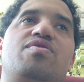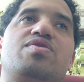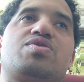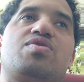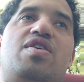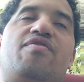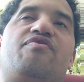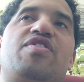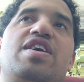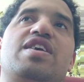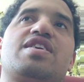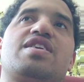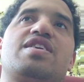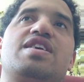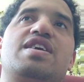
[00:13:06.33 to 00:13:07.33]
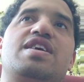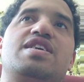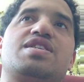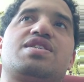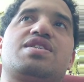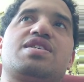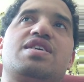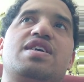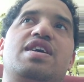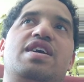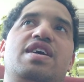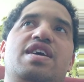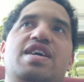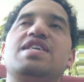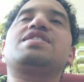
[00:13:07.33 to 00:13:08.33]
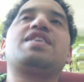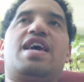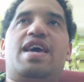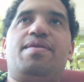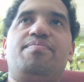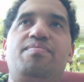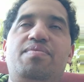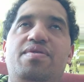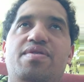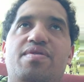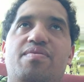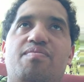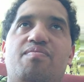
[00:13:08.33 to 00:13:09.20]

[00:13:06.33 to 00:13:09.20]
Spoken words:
So I think is him,